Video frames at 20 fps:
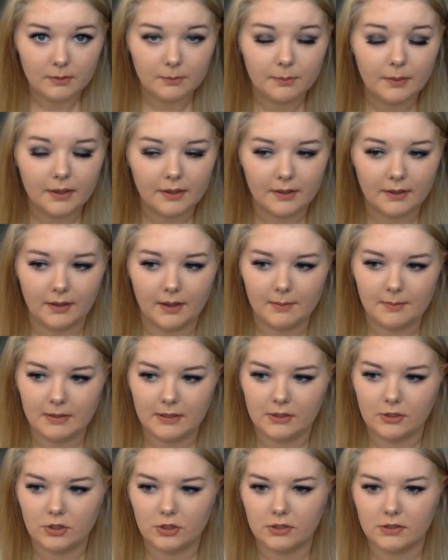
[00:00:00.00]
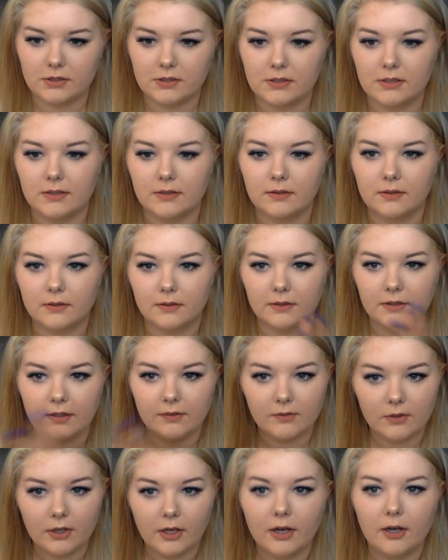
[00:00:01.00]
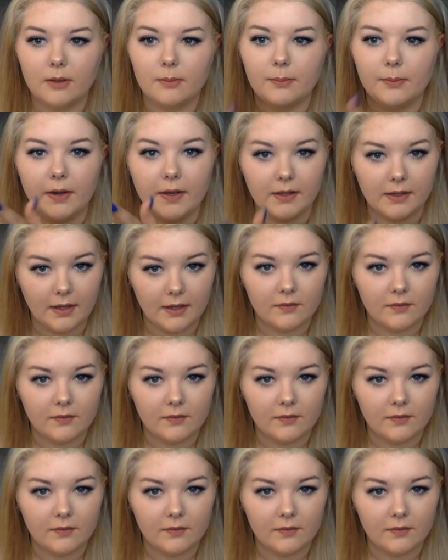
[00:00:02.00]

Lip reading: But I mean, just give your hair a break